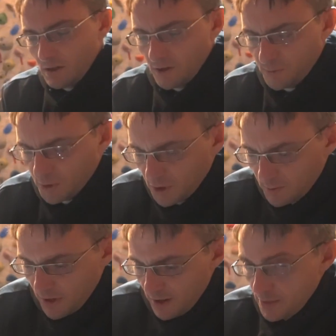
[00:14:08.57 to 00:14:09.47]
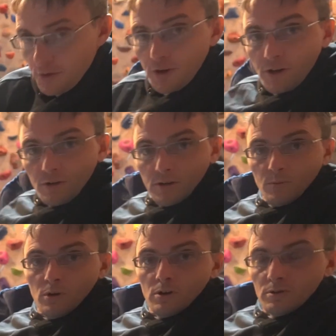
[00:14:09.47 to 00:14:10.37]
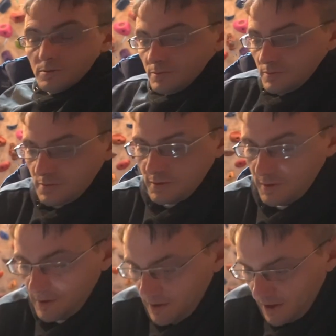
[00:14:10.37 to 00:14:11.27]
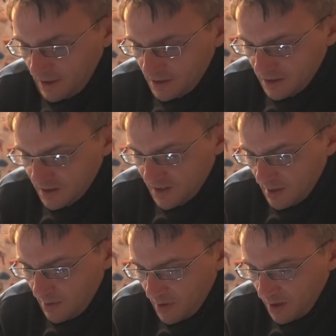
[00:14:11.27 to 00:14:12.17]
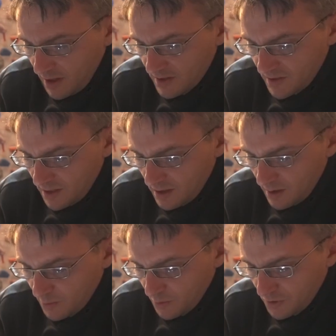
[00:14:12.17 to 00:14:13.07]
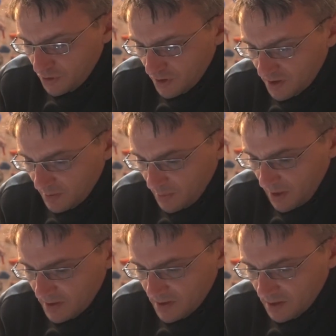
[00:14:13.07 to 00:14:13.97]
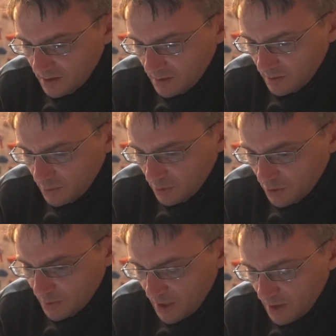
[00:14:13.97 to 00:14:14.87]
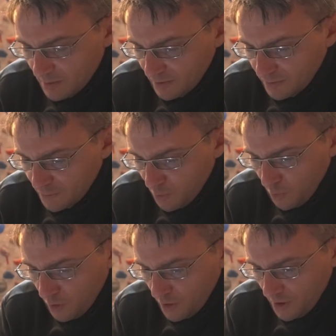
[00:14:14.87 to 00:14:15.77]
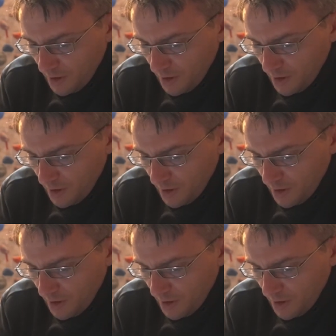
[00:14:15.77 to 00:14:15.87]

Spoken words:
I've pulled up my 30-degree wall. I did the same thing. I set it up with just the basic Boulderbot before.